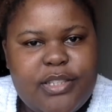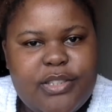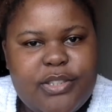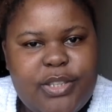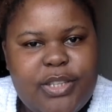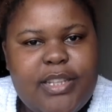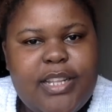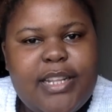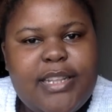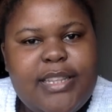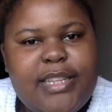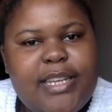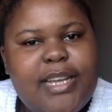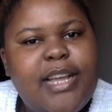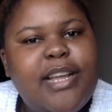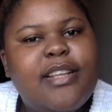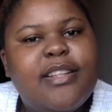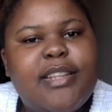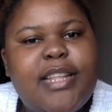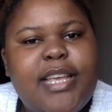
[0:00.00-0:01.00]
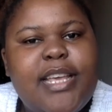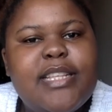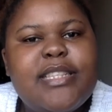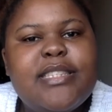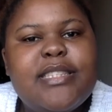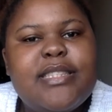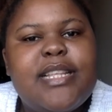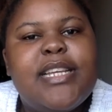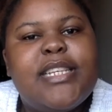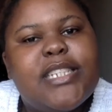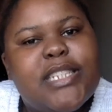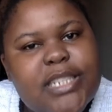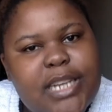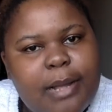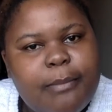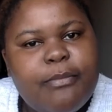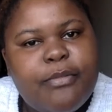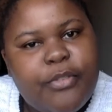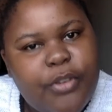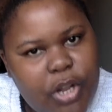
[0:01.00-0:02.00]
so that they can stay
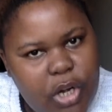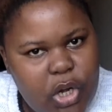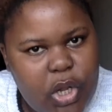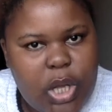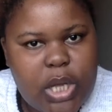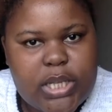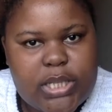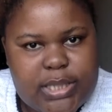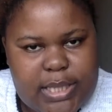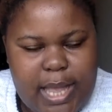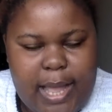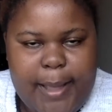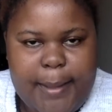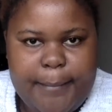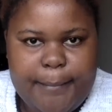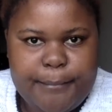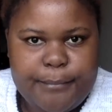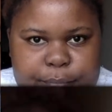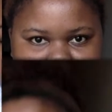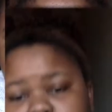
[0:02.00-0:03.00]
sharp for a longer time.